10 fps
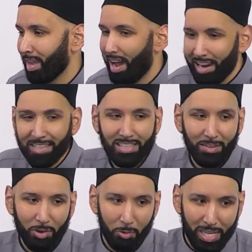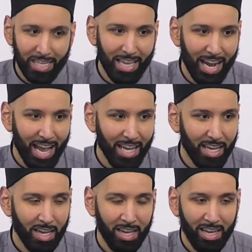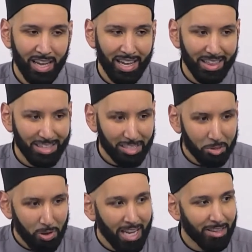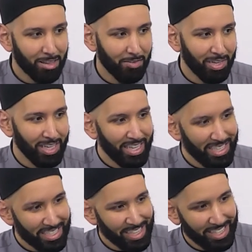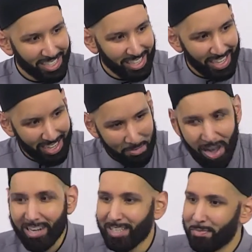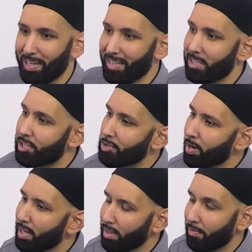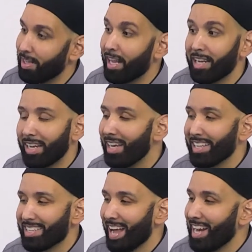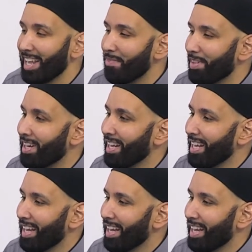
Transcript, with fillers: Honestly, if you're reading that ayah, the strength of it it is such a, an admonishment the strength of it like it's not even